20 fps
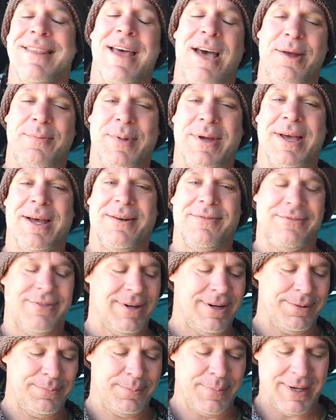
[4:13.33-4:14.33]
that'd be kind of
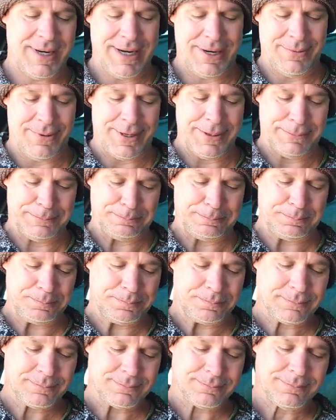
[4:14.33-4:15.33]
fun, but
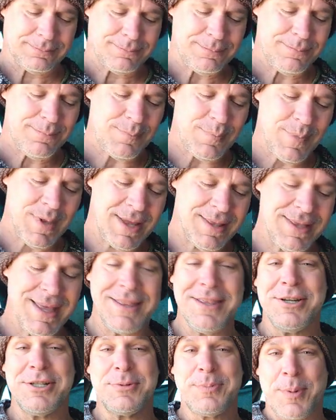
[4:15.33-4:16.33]
anyway, then
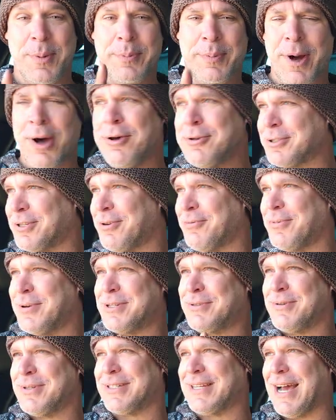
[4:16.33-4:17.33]
there's Proposal,
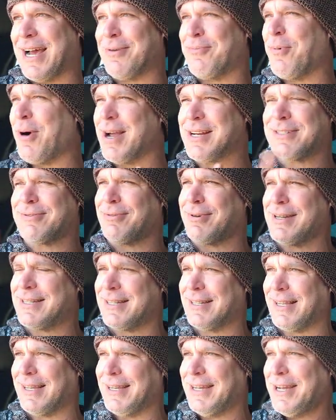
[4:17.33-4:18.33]
which was, I watched
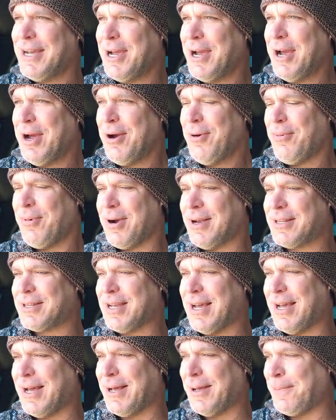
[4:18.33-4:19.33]
recently,
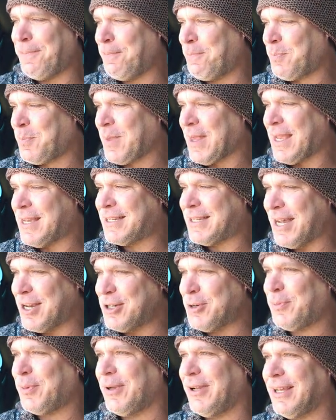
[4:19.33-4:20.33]
with
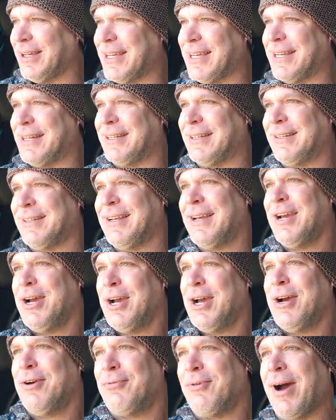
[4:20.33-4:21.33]
Sandra Bullock and
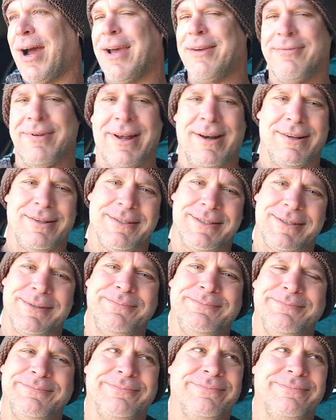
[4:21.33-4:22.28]
Ryan Reynolds,